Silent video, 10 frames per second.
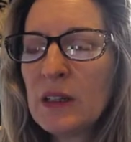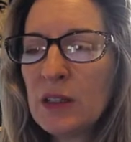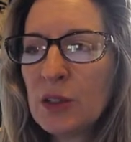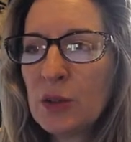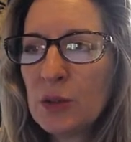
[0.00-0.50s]

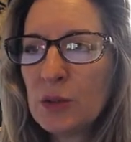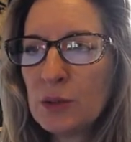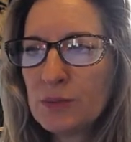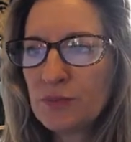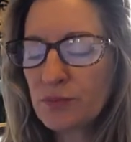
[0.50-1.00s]
in
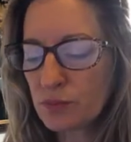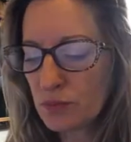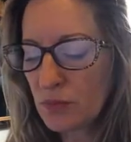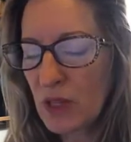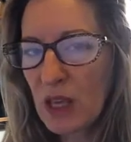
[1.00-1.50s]
Google,
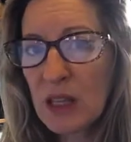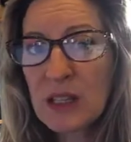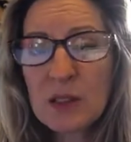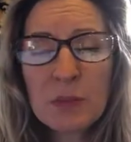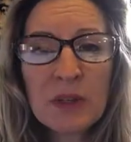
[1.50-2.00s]
and
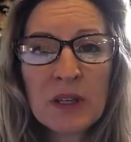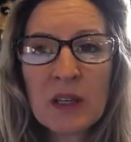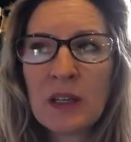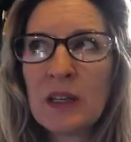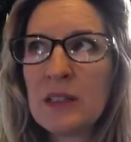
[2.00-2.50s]
let's pick
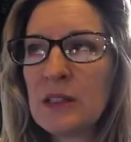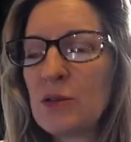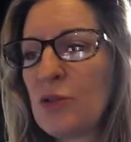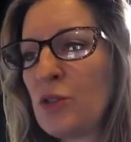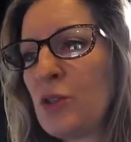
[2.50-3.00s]
a dental
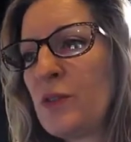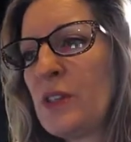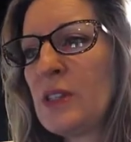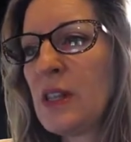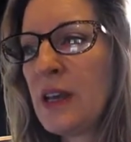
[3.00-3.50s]

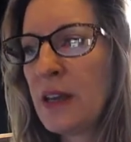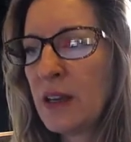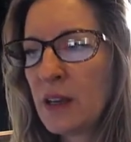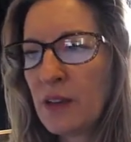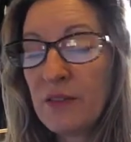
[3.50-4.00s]
service
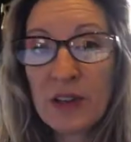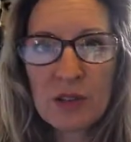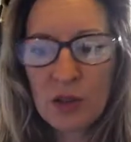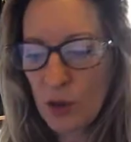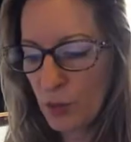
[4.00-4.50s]
like
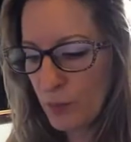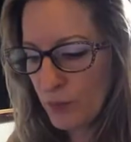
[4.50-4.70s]
Velscope.